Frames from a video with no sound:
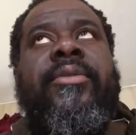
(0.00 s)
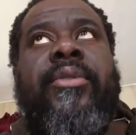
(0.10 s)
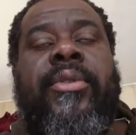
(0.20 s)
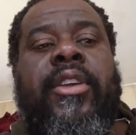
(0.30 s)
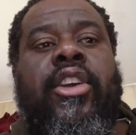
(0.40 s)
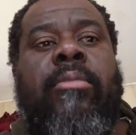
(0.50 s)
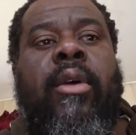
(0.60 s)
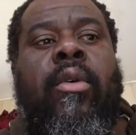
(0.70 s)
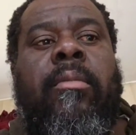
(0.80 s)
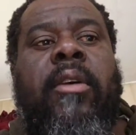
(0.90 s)
through the Yomo
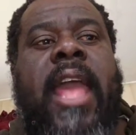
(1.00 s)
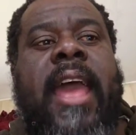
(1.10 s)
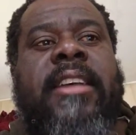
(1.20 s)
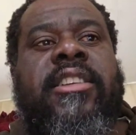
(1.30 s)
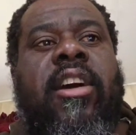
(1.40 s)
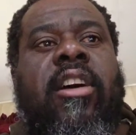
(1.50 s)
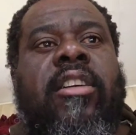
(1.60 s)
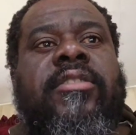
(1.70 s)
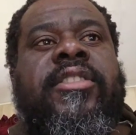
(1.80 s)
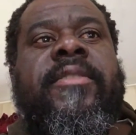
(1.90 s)
Womo cash
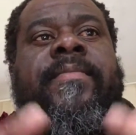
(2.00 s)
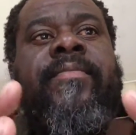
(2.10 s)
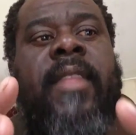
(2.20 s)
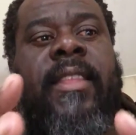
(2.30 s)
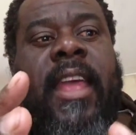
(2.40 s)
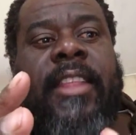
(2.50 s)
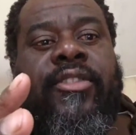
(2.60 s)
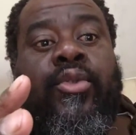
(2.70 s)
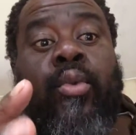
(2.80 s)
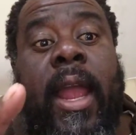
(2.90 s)
cards
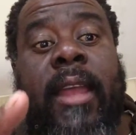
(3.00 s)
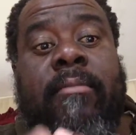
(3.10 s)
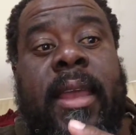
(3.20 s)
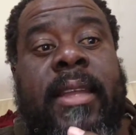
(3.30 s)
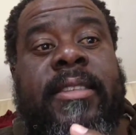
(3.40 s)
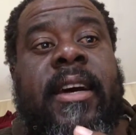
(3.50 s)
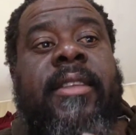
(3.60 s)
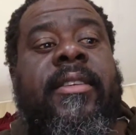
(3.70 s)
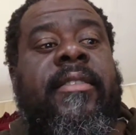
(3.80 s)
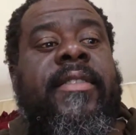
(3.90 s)
that you recommend to
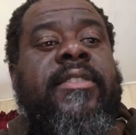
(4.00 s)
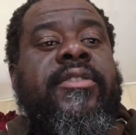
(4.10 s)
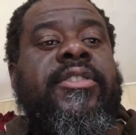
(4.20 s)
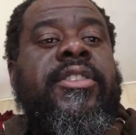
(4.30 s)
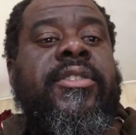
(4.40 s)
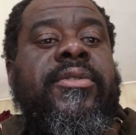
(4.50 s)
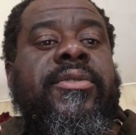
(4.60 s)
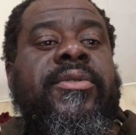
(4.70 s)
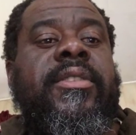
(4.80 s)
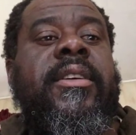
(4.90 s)
other individuals to
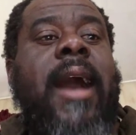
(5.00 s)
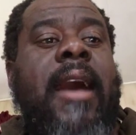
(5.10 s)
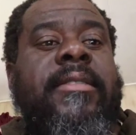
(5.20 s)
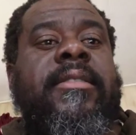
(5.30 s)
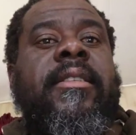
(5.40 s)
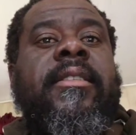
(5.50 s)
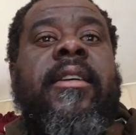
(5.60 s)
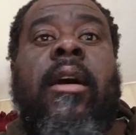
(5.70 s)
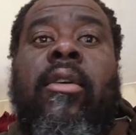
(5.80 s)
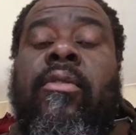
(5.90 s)
use
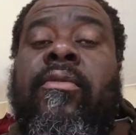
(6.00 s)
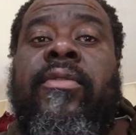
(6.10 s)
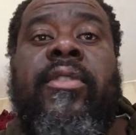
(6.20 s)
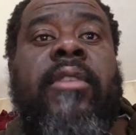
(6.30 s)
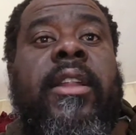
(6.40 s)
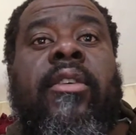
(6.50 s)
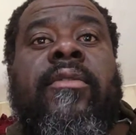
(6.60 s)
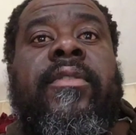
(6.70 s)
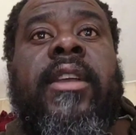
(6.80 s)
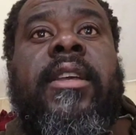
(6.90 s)
constantly over and
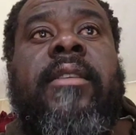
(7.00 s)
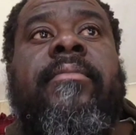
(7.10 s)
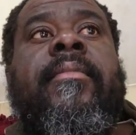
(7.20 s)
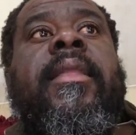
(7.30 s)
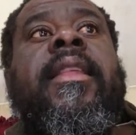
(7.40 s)
over again.